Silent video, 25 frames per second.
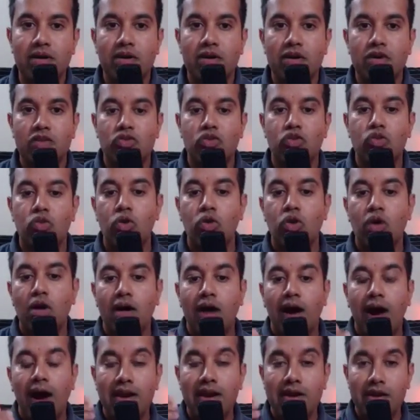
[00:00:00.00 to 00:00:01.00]
So
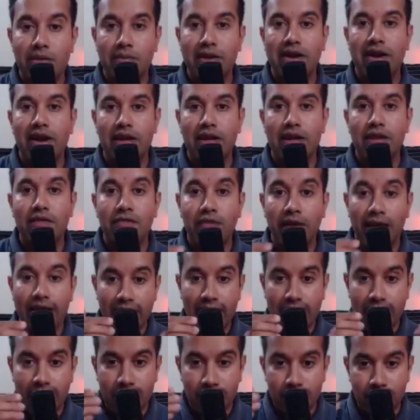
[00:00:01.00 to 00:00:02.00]
ultimately,
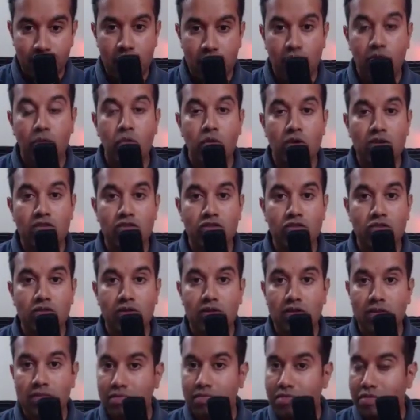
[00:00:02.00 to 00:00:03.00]
finally, once you're
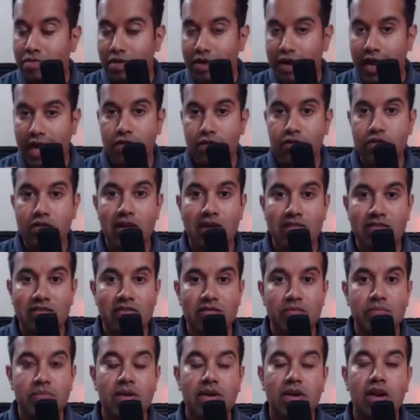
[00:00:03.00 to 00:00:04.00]
done with the
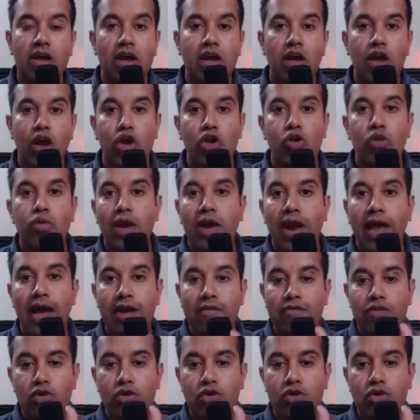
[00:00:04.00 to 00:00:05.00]
assessment, you will
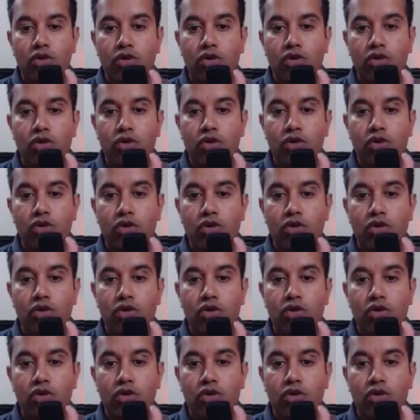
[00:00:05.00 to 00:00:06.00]
have two
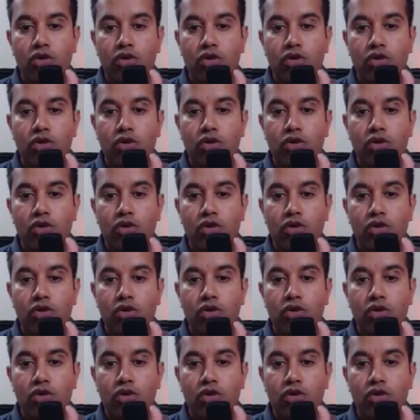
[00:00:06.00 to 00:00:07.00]
groups. A
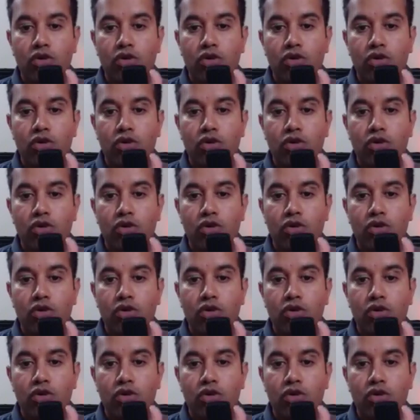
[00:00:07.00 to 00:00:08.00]
group where you
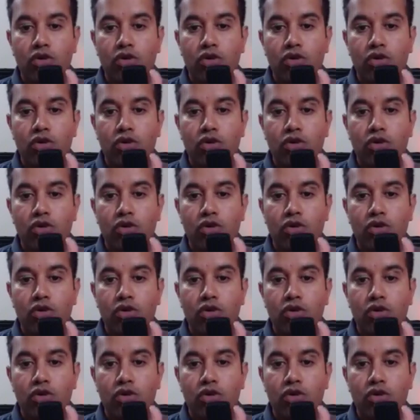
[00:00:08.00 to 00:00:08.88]
have scored between